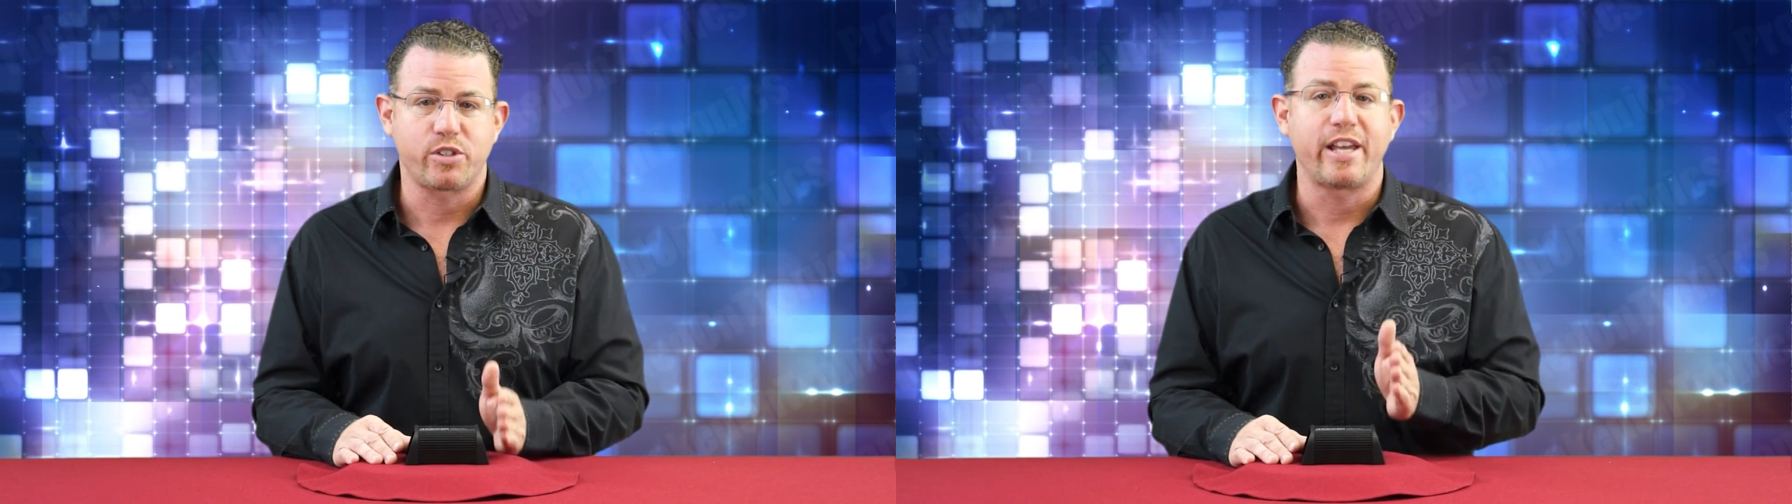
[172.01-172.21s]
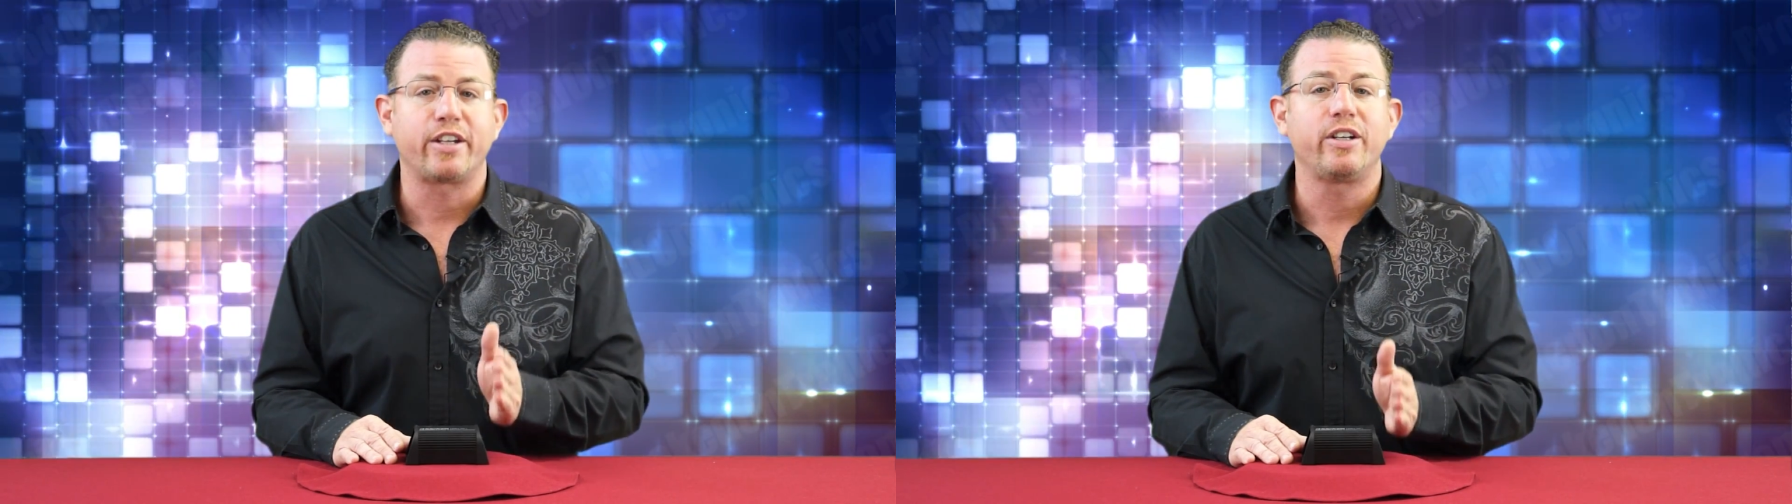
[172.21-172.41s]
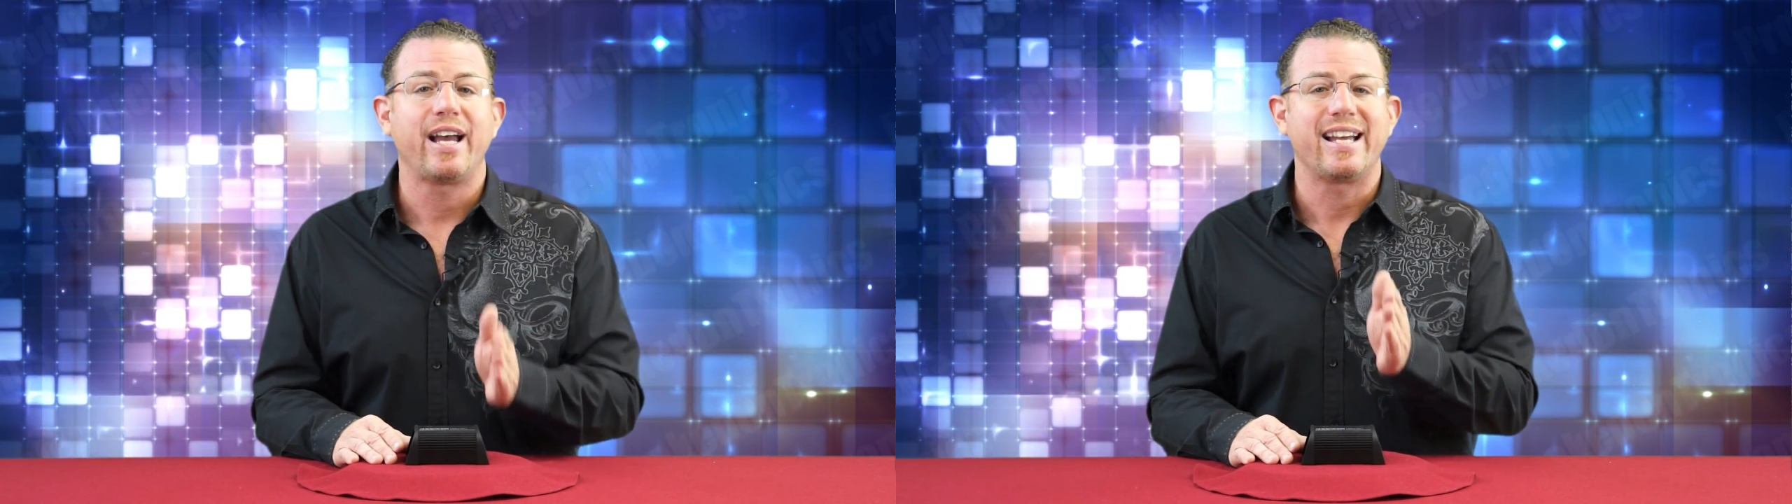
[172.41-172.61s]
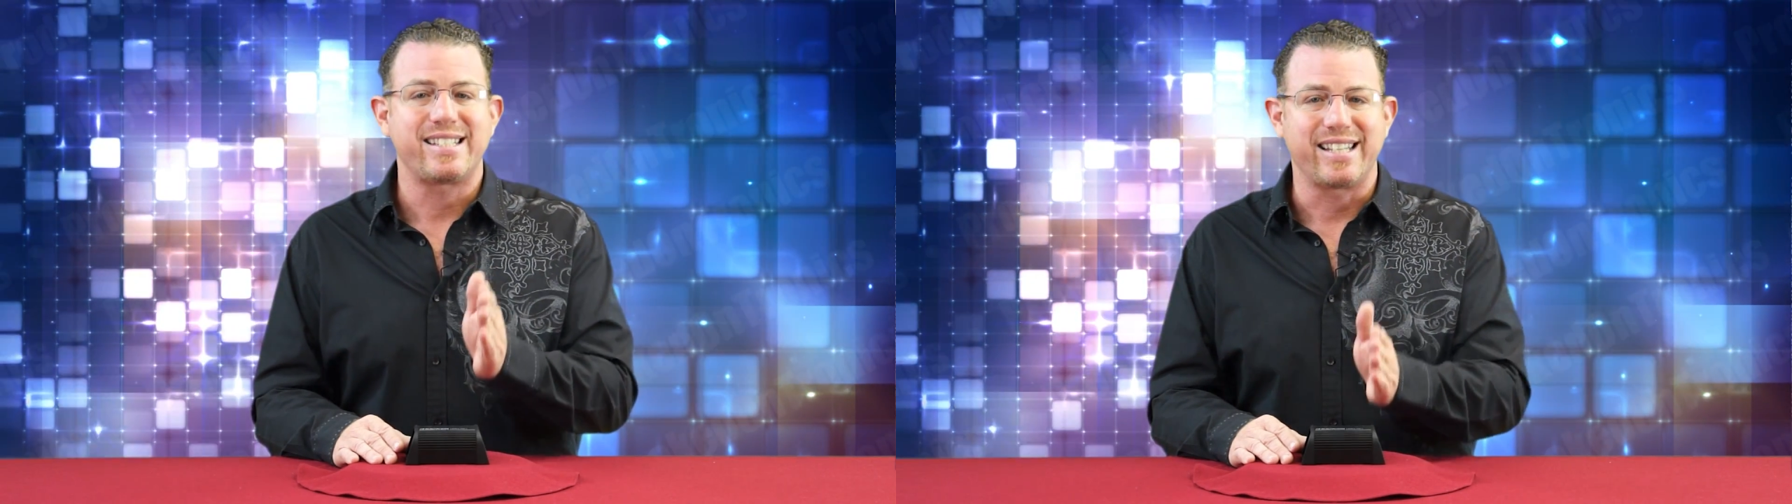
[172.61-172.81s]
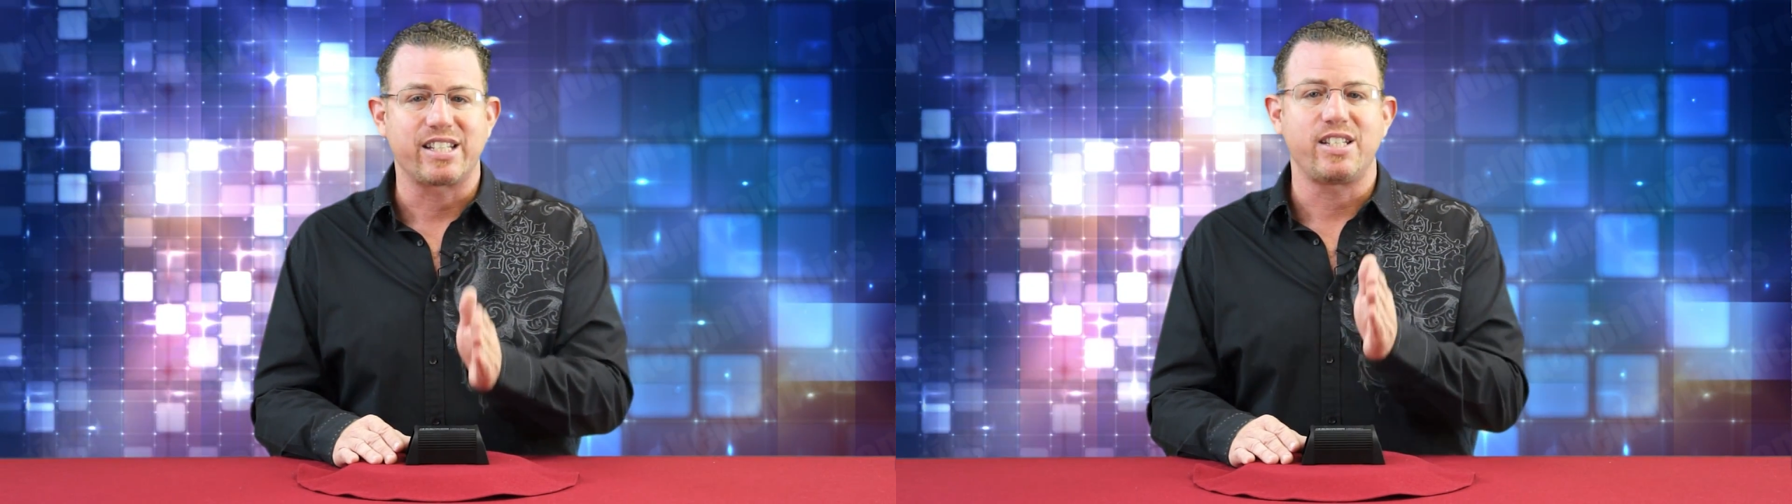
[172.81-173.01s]
centered at
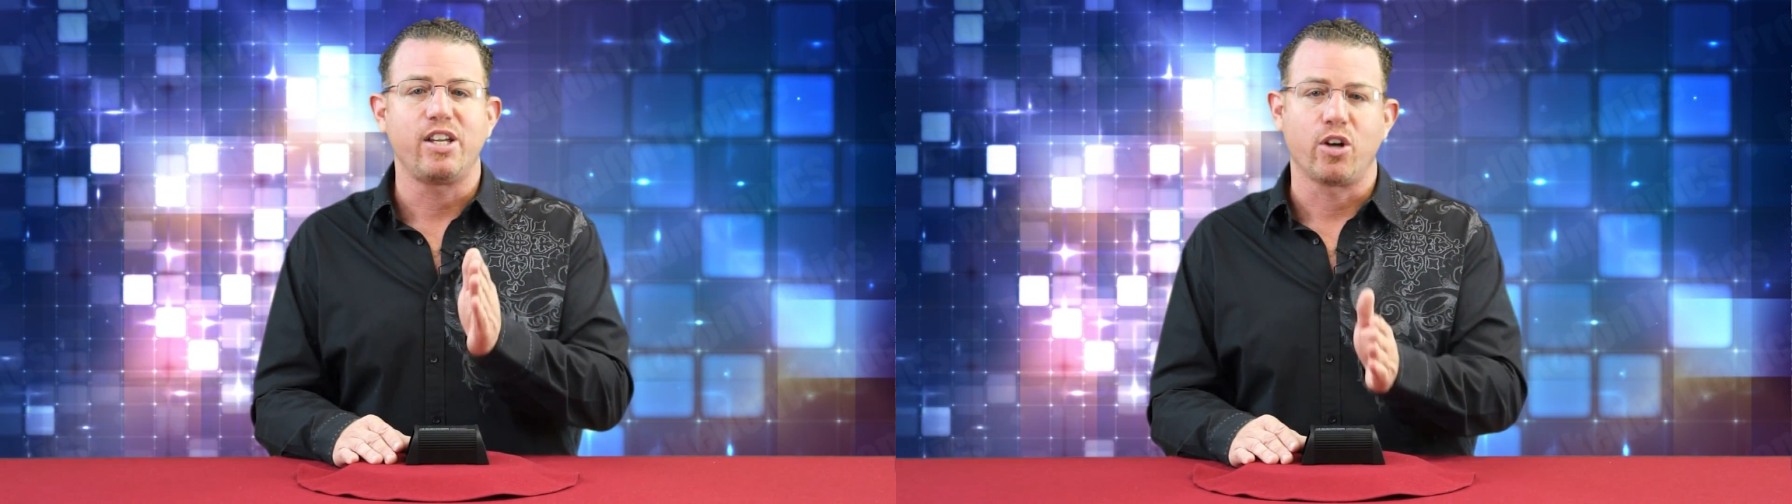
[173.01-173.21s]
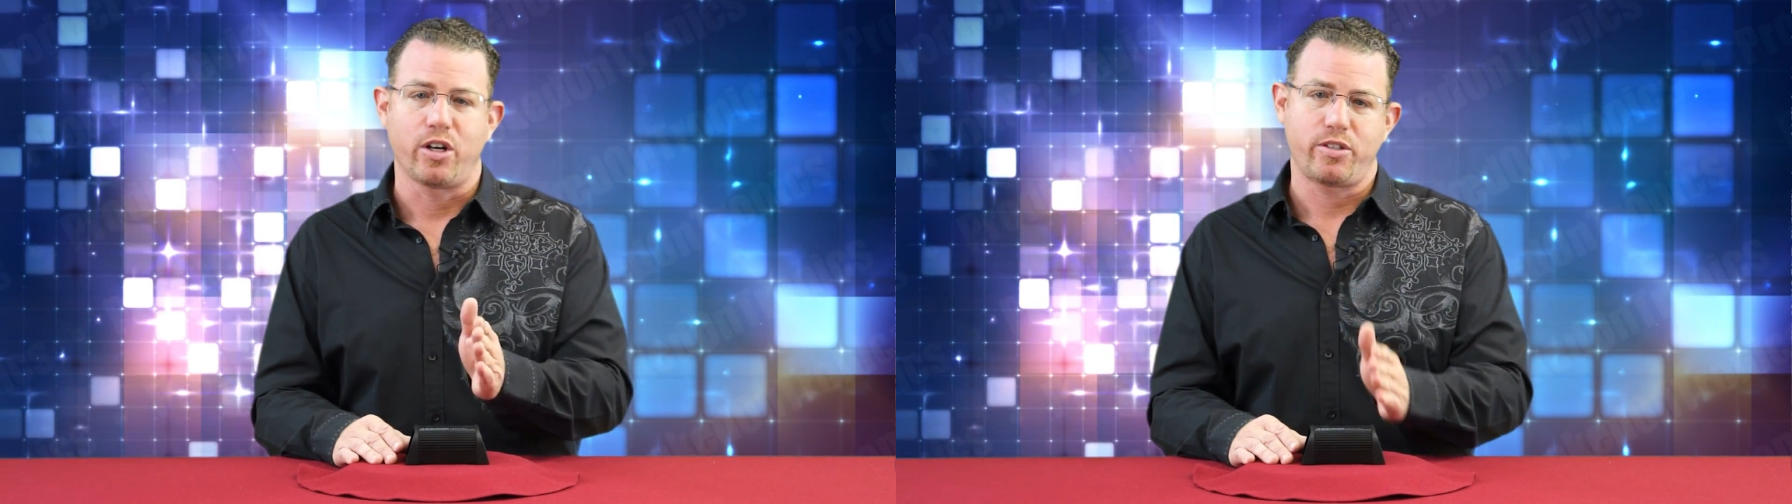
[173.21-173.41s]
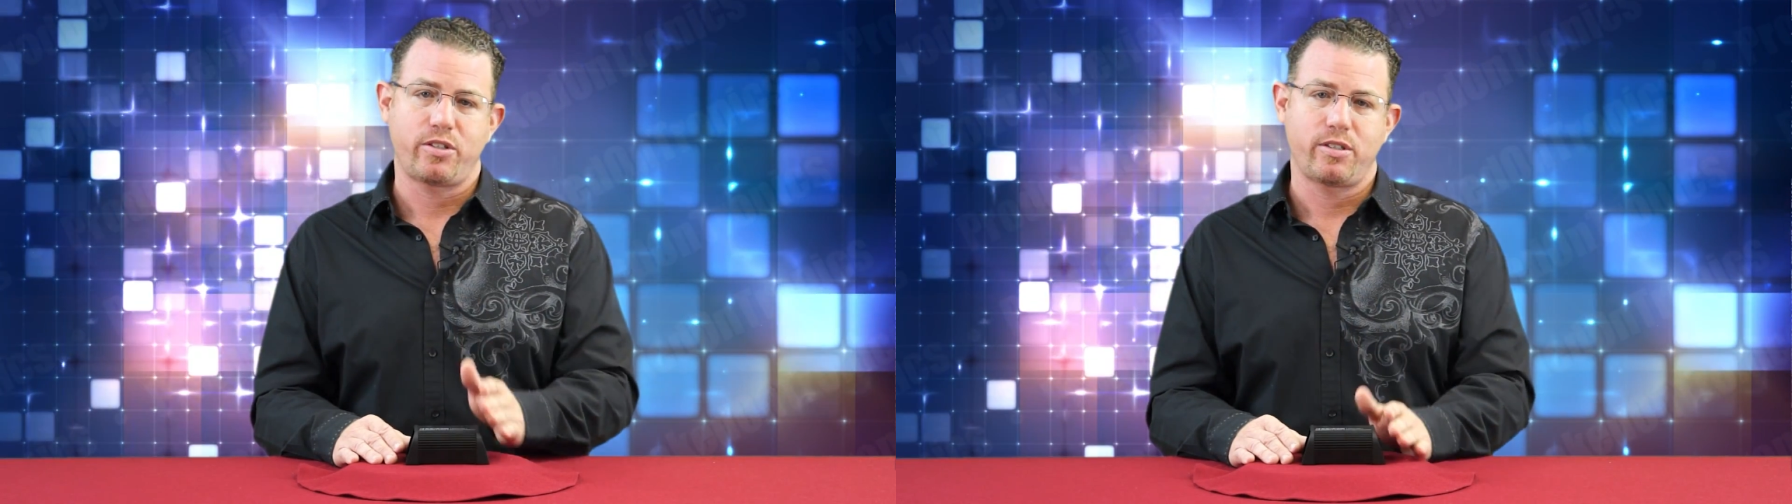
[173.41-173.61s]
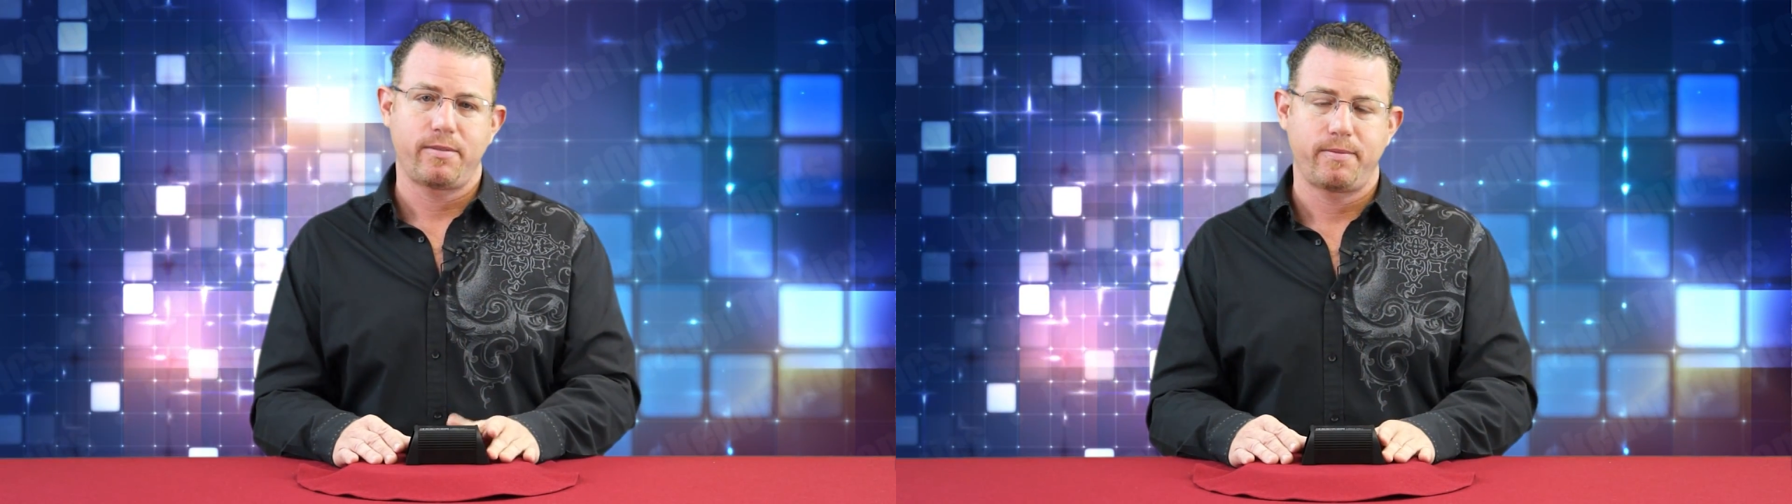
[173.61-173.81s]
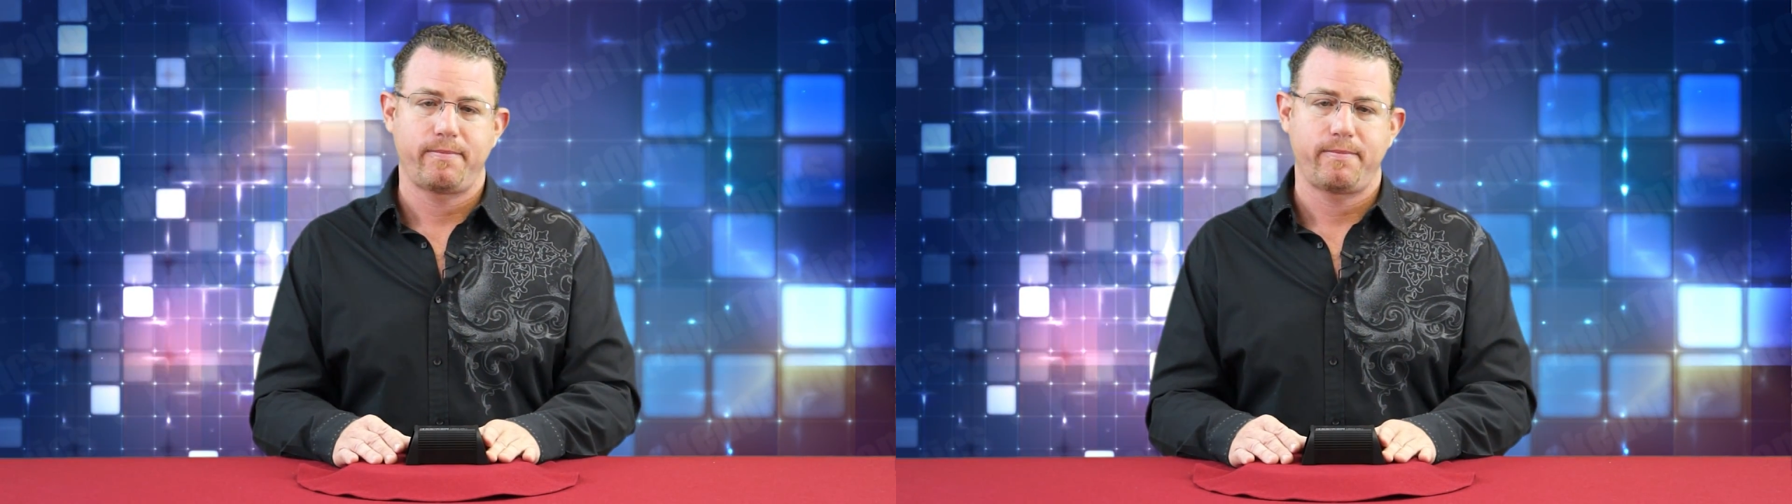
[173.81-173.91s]
60 Hz.